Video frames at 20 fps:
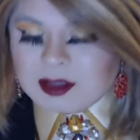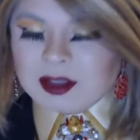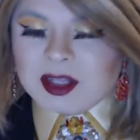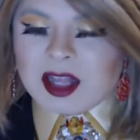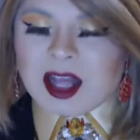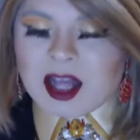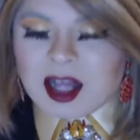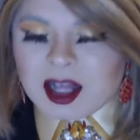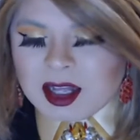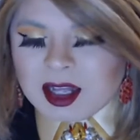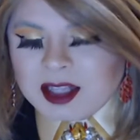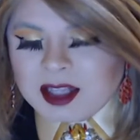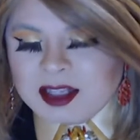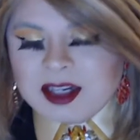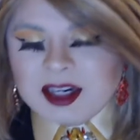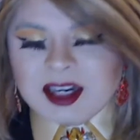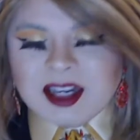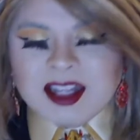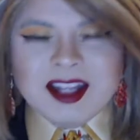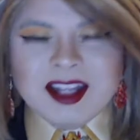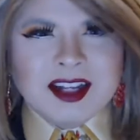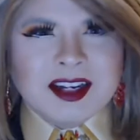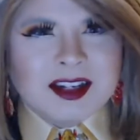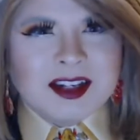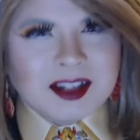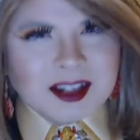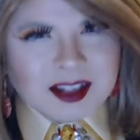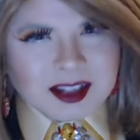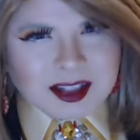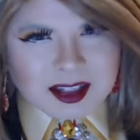Ah, God, I did it again
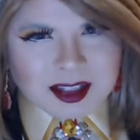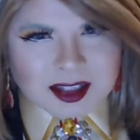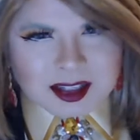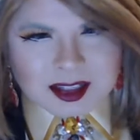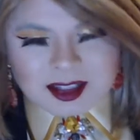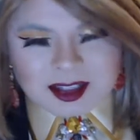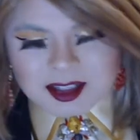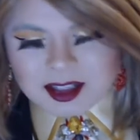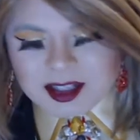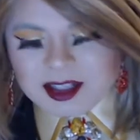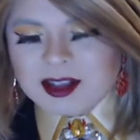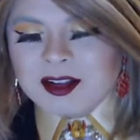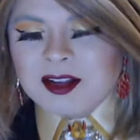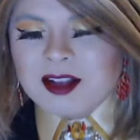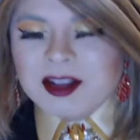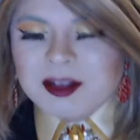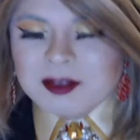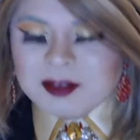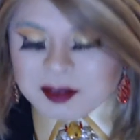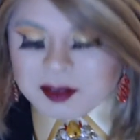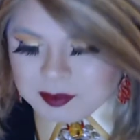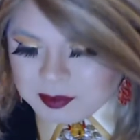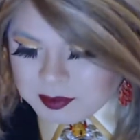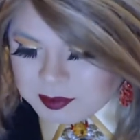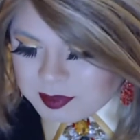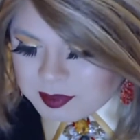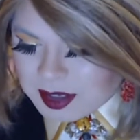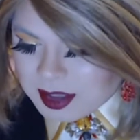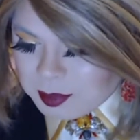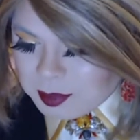because I live in the
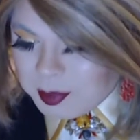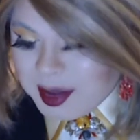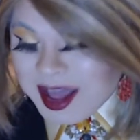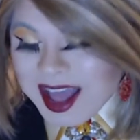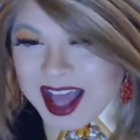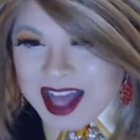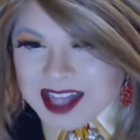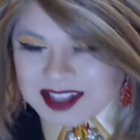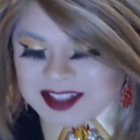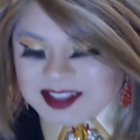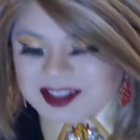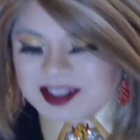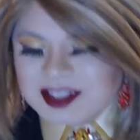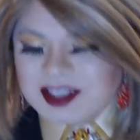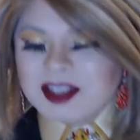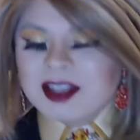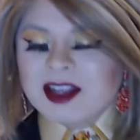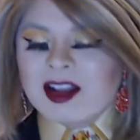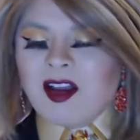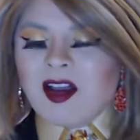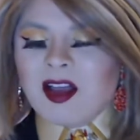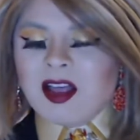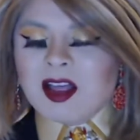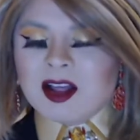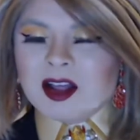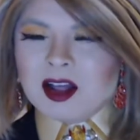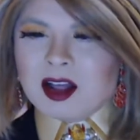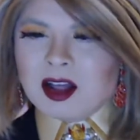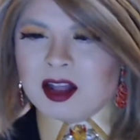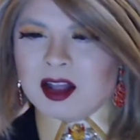fucking past.
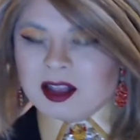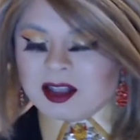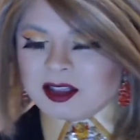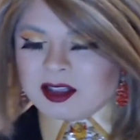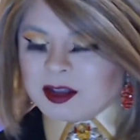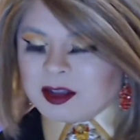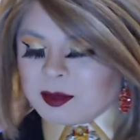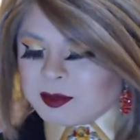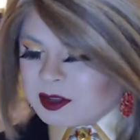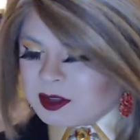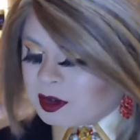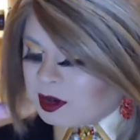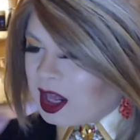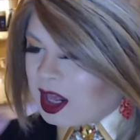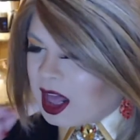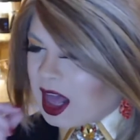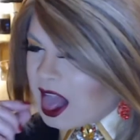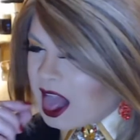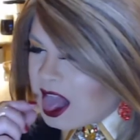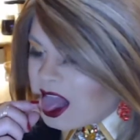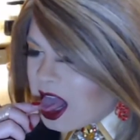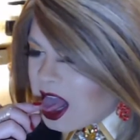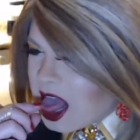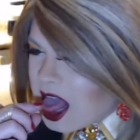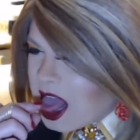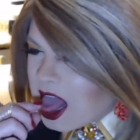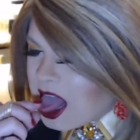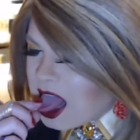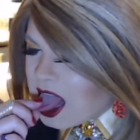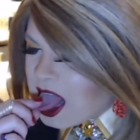Uh, this episode, god damn it.